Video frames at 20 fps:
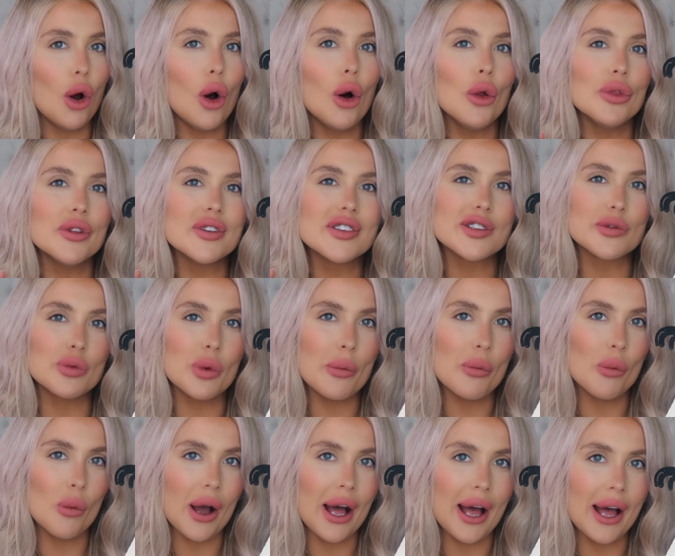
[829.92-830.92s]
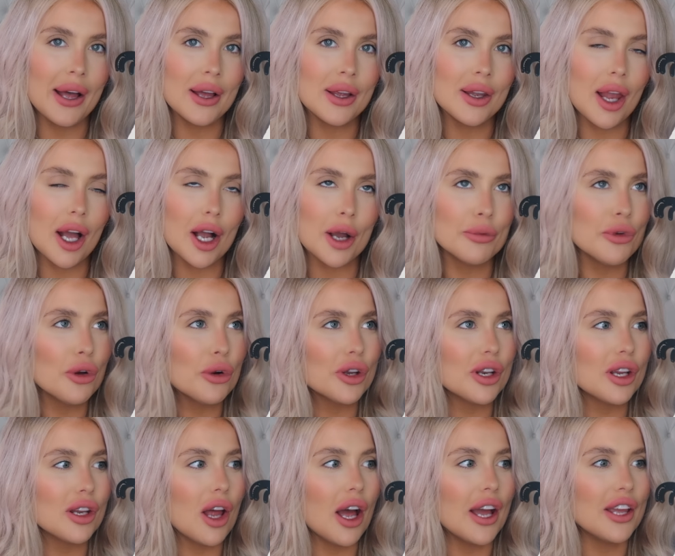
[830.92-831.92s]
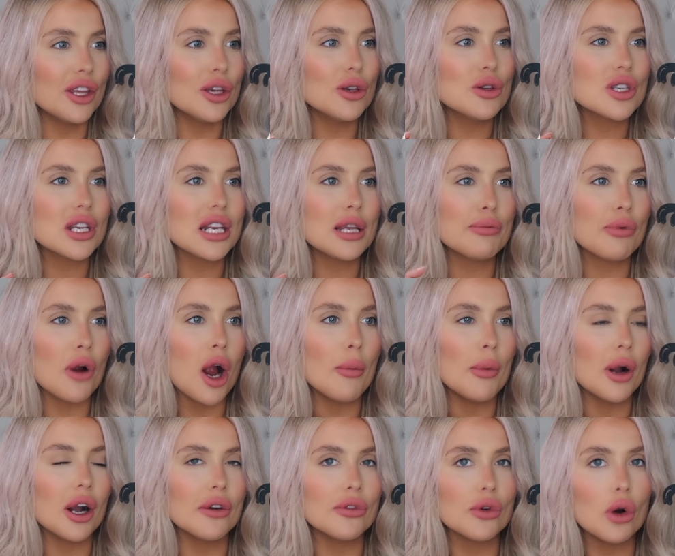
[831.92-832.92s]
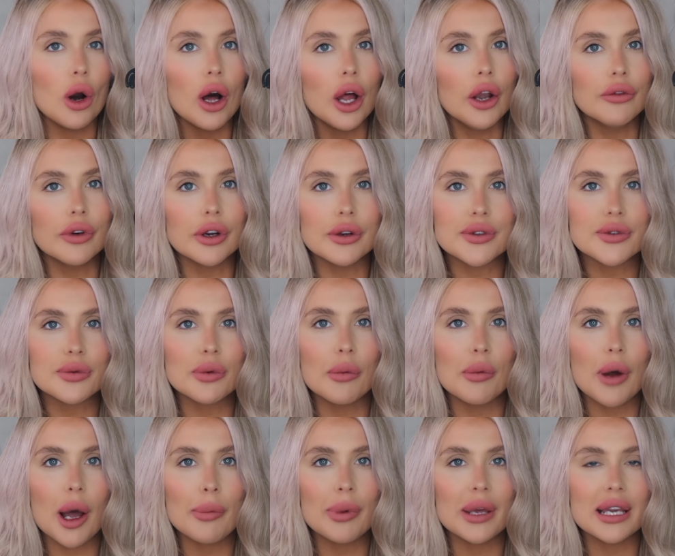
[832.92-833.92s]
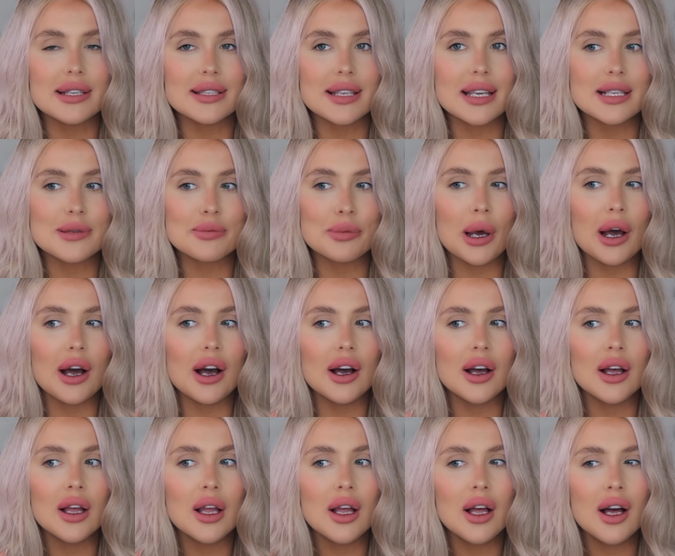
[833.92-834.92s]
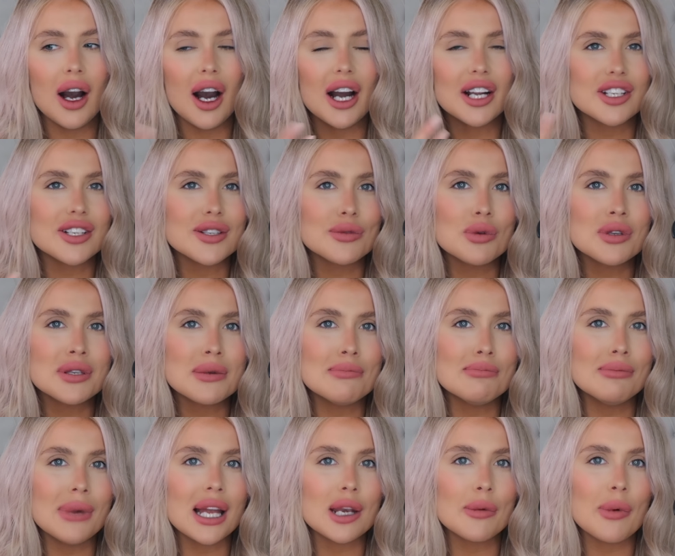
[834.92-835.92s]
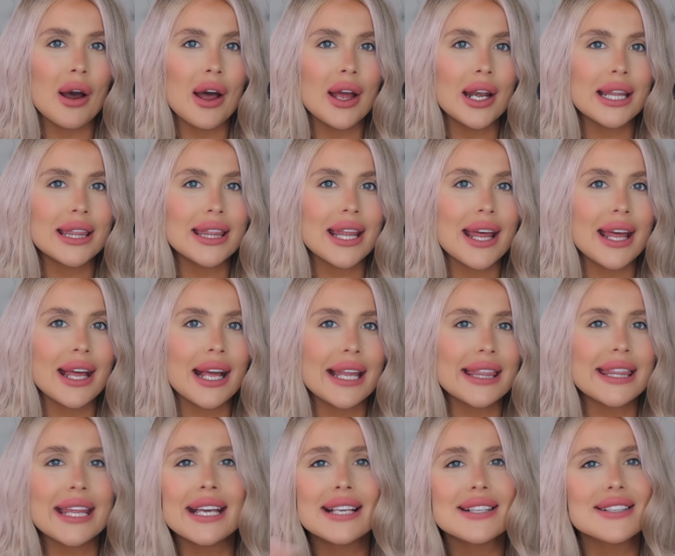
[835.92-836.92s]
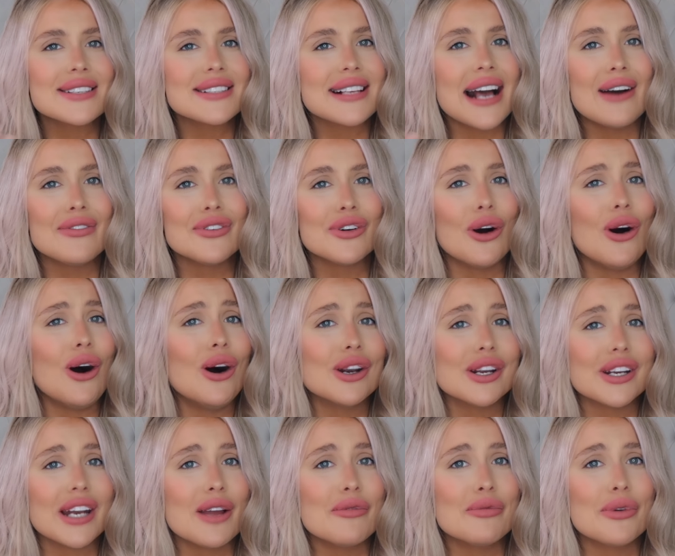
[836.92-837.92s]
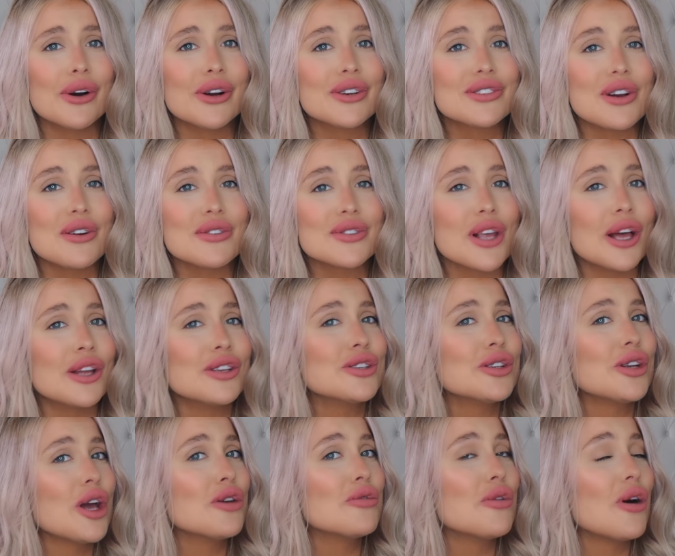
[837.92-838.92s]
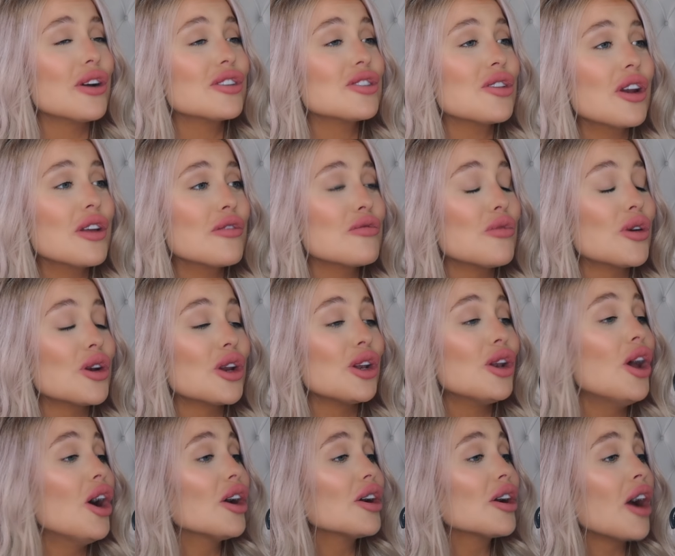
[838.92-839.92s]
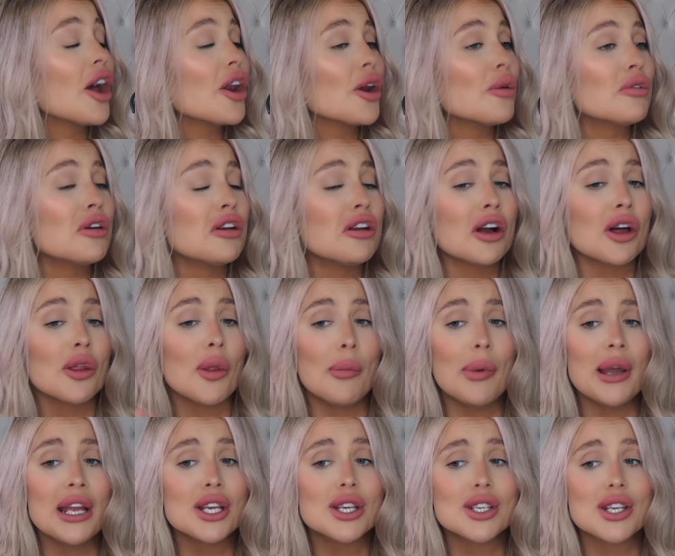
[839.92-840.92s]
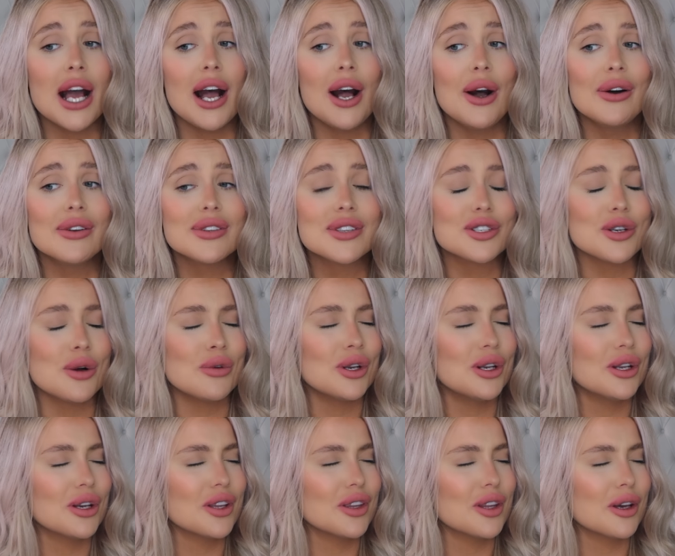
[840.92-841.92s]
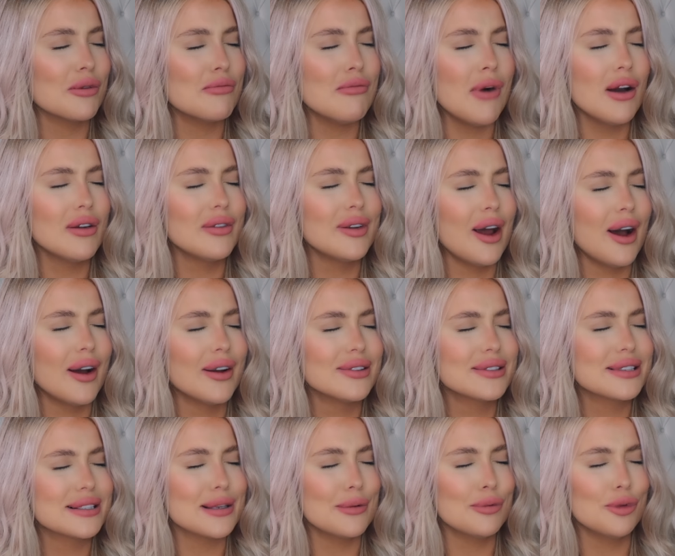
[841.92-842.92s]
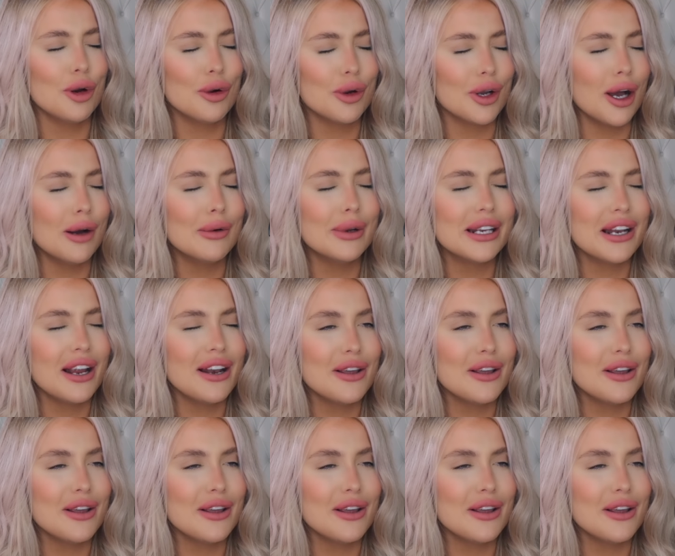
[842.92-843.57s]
on the swimwear. Like, I'm not going to lie. Usually Primark have got unreal swimwear pieces, but I just wasn't mad about anything. I think it's because I haven't got a holiday booked. I was like, do you know what? I don't even want to look. I don't want to look at the beach towels. Don't want to look at the kimonos because I'm not going